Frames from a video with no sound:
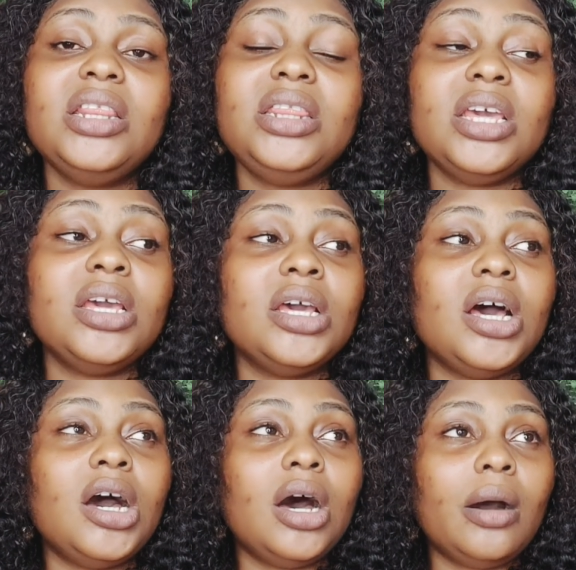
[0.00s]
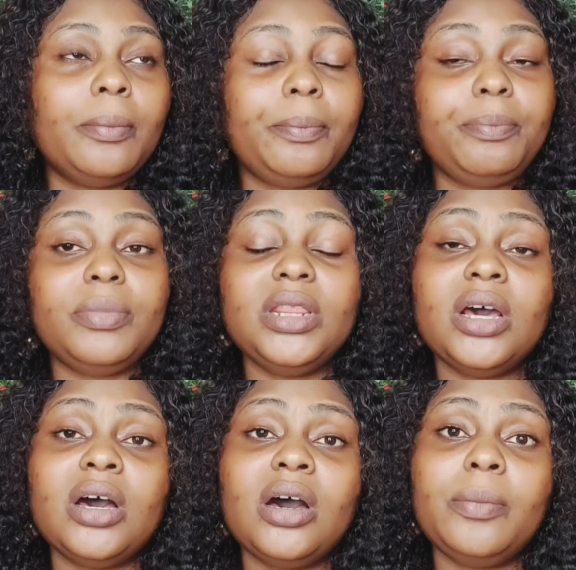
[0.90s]

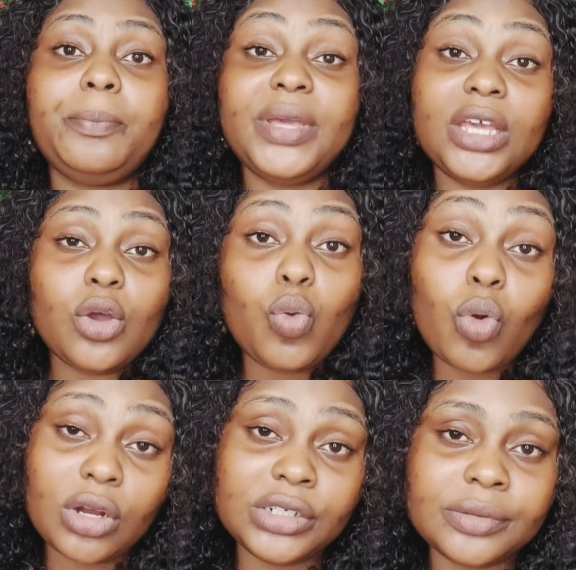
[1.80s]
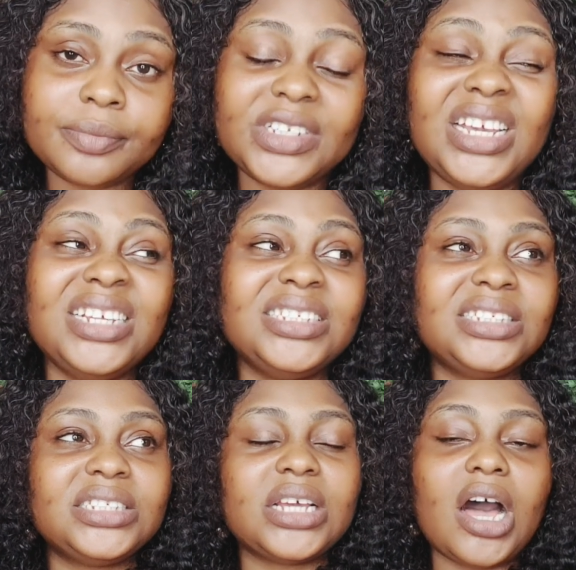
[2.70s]
The pink one
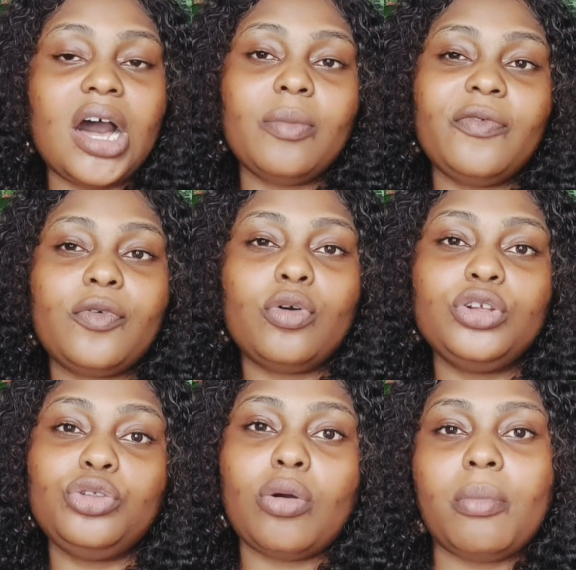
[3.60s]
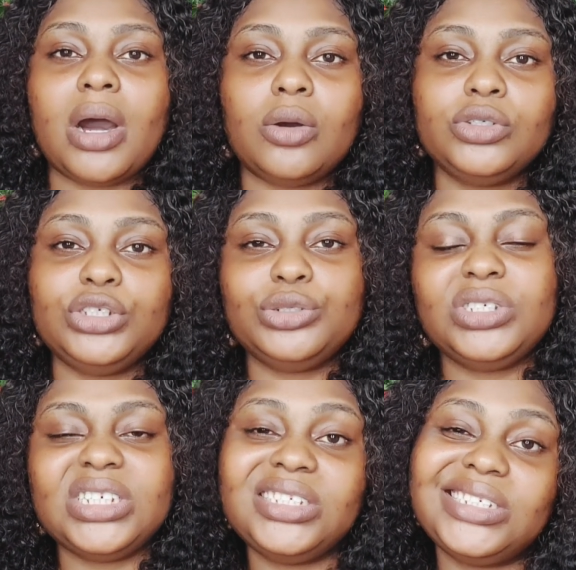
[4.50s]
is for normal to
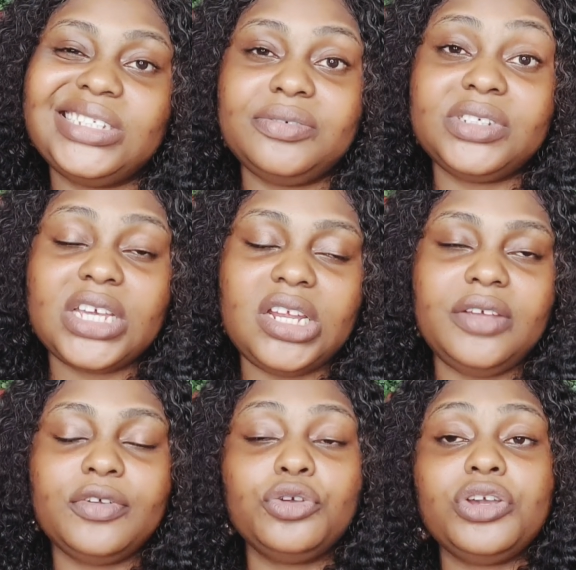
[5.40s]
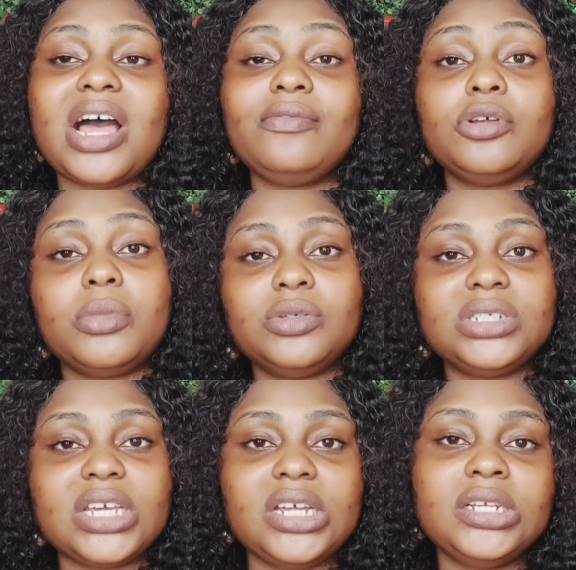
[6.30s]
sensitive skin. If you know you have normal
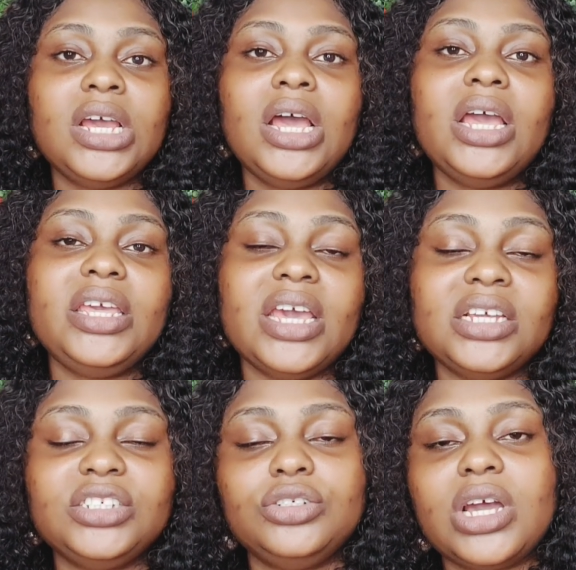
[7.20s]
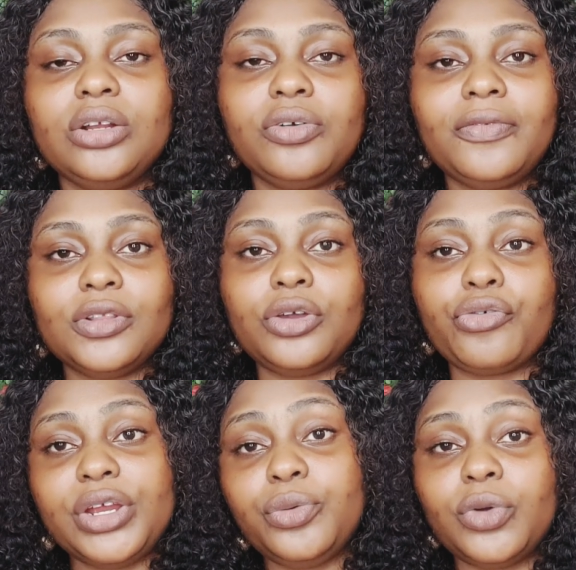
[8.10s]
skin, yes, you can go for the
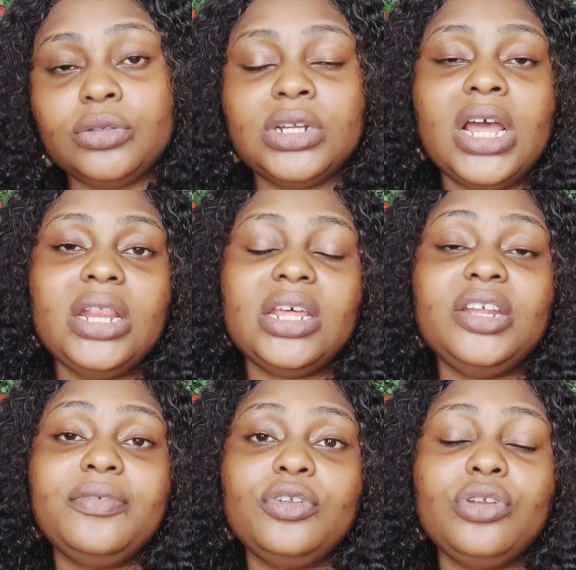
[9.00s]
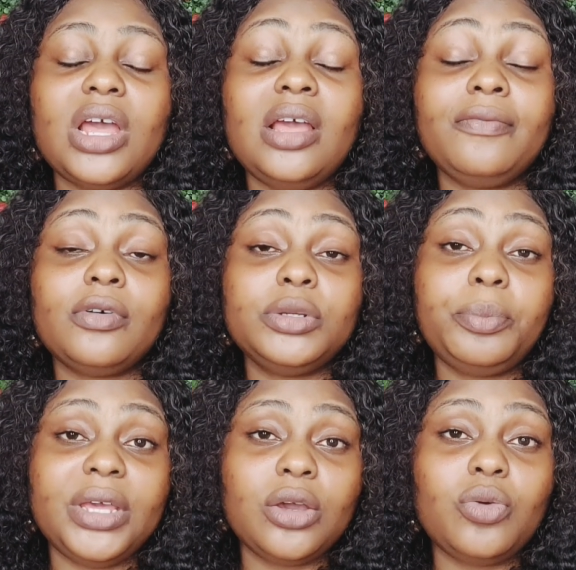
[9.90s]
green one. Then if you for the
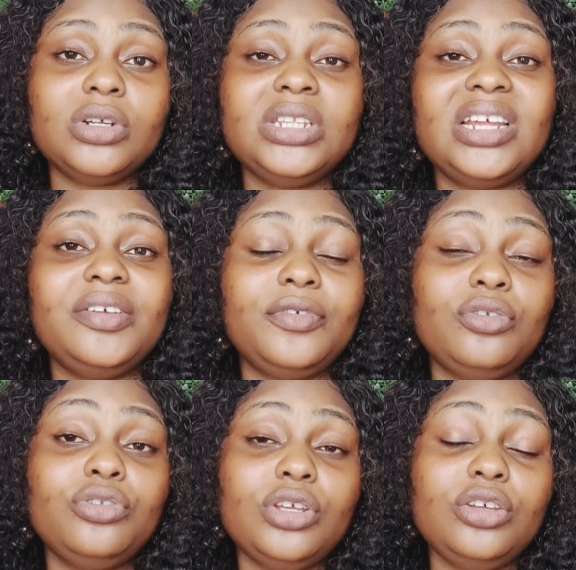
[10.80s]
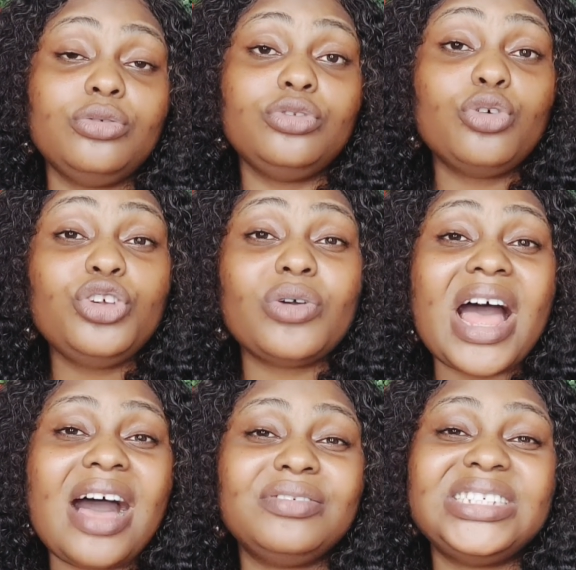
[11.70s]
pink one, then if you know you
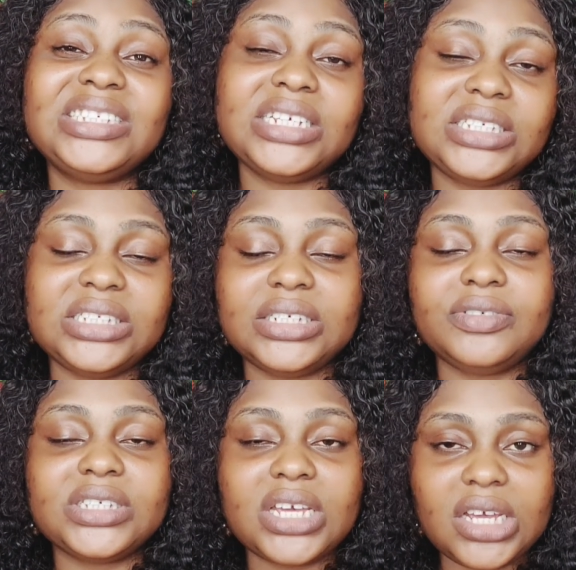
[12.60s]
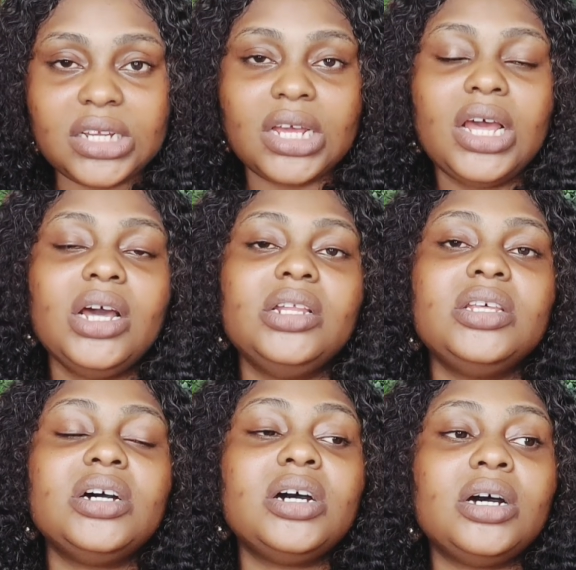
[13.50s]
have sensitive skin,
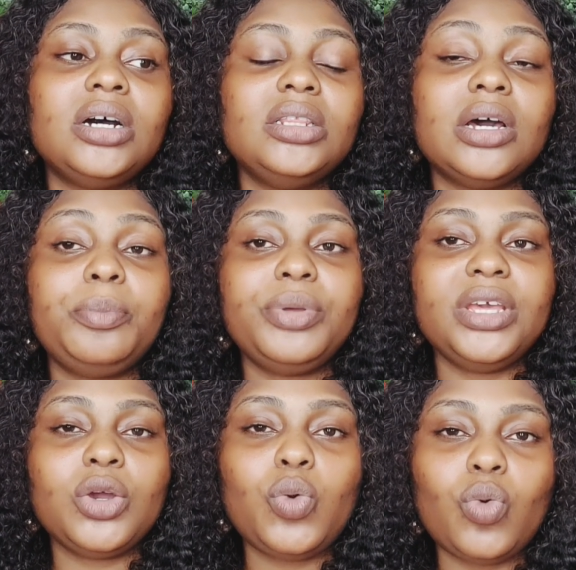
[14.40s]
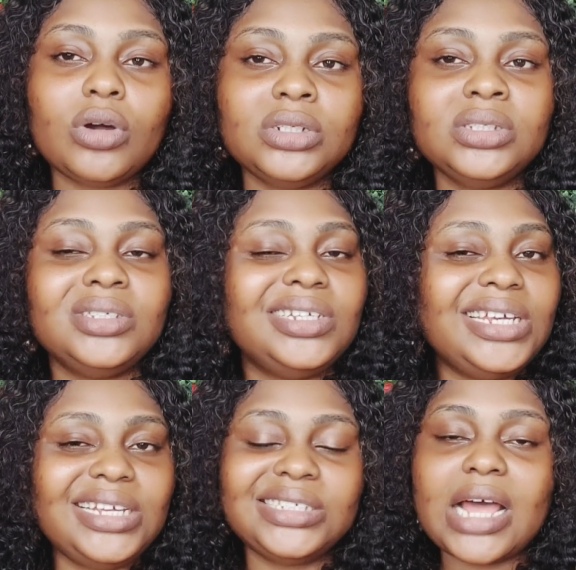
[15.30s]
the pink one
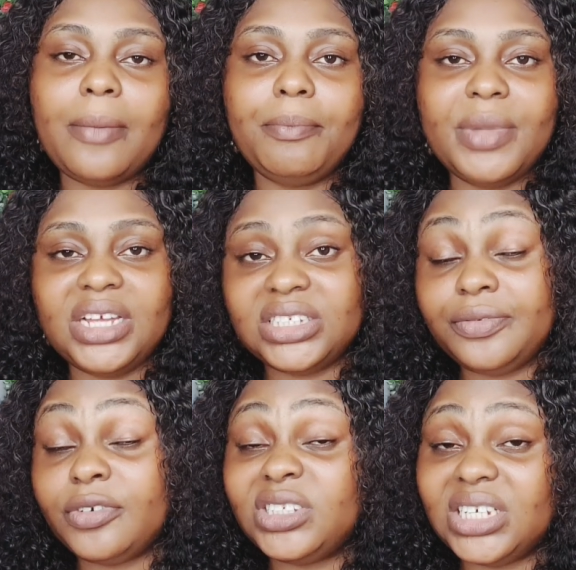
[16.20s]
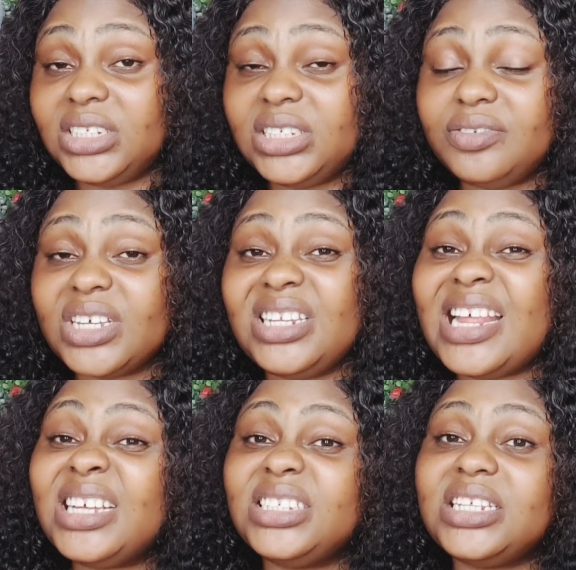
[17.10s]
is amazing for sensitive skin.
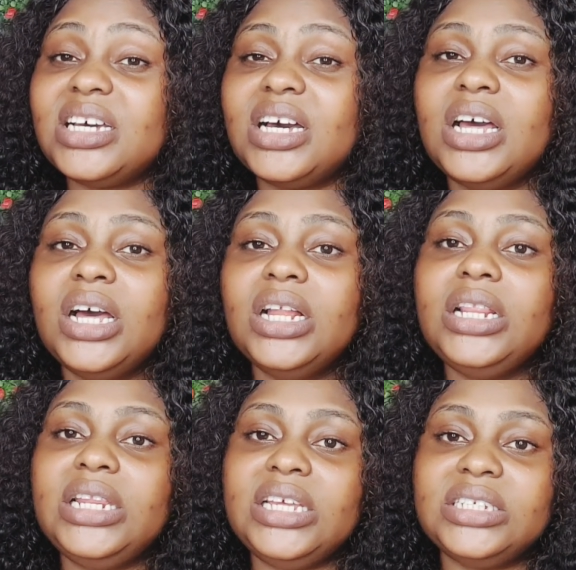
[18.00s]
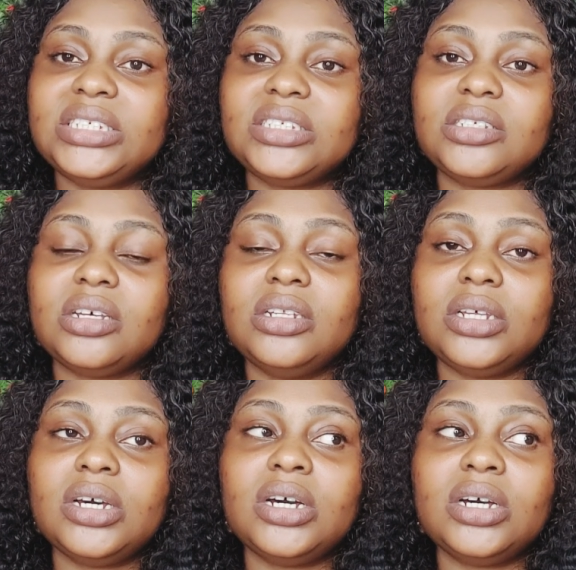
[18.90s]
That's the least,
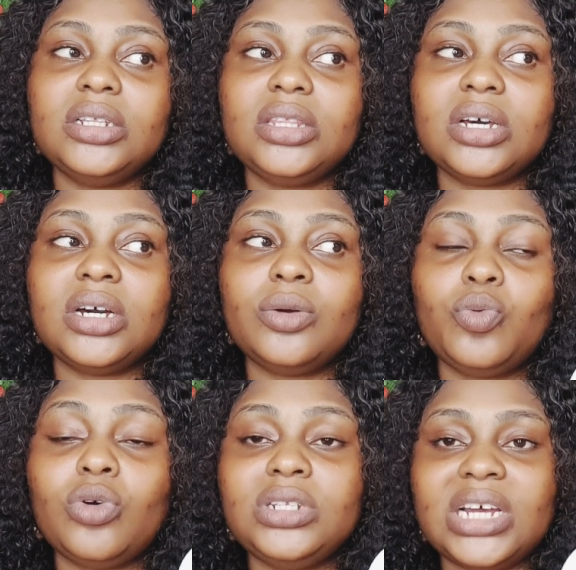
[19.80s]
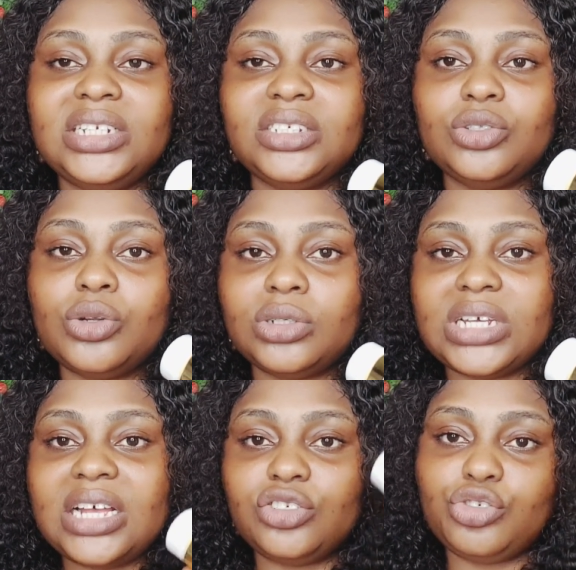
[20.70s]
the one that is
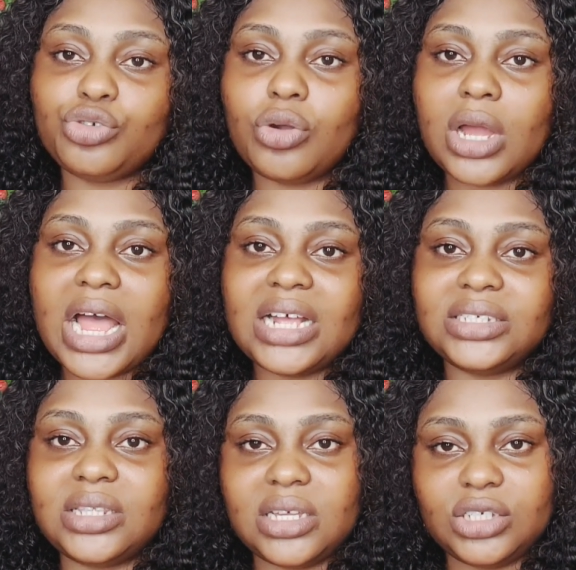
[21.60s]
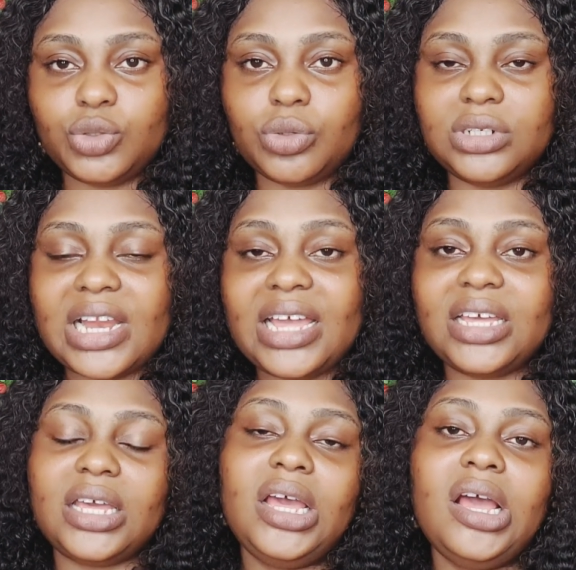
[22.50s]
not as strong as this one.
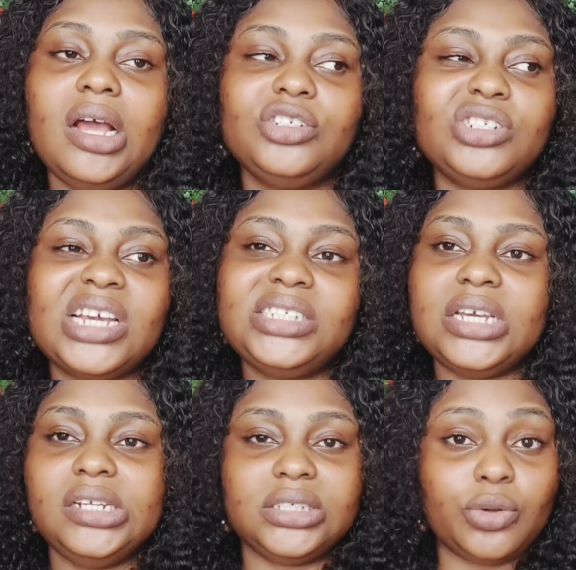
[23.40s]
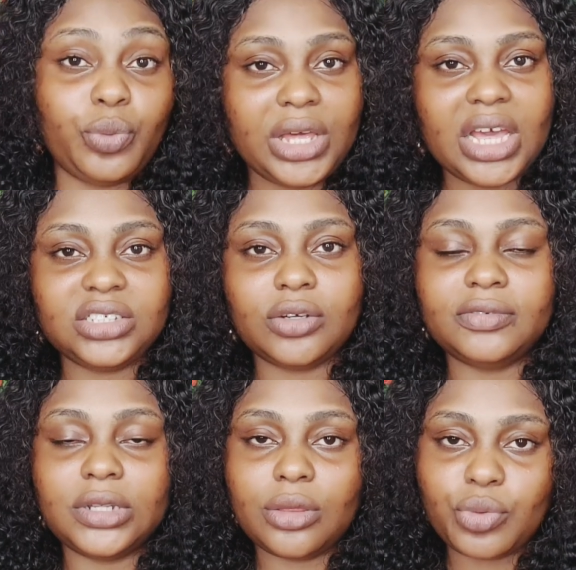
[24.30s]
Like, should I say it's the weakest
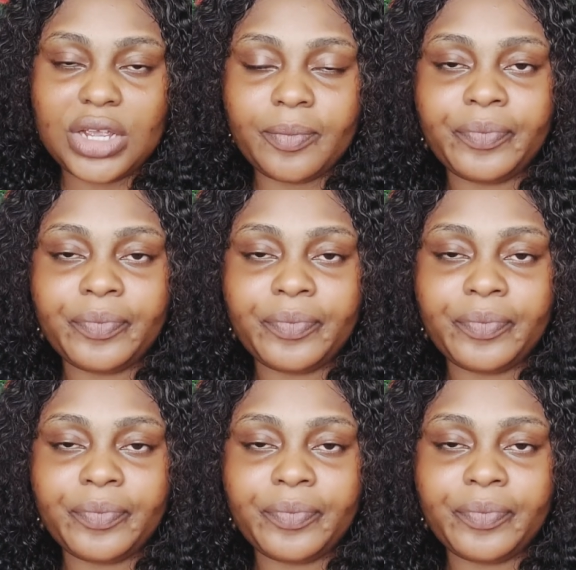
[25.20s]
of the 3?